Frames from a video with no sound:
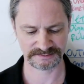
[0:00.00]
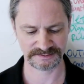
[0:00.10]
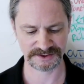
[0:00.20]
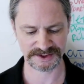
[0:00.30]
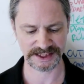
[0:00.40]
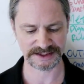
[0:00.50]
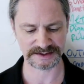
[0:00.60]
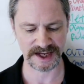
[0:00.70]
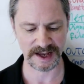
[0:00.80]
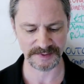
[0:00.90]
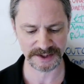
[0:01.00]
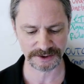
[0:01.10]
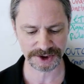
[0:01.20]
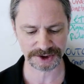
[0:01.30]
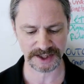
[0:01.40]
You see at the top,
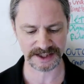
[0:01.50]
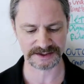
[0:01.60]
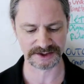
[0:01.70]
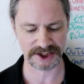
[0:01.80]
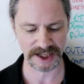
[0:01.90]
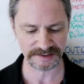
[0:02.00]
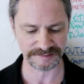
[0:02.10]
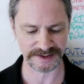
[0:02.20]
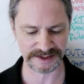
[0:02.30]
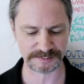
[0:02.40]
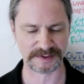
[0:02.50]
inner strengths and conflicts,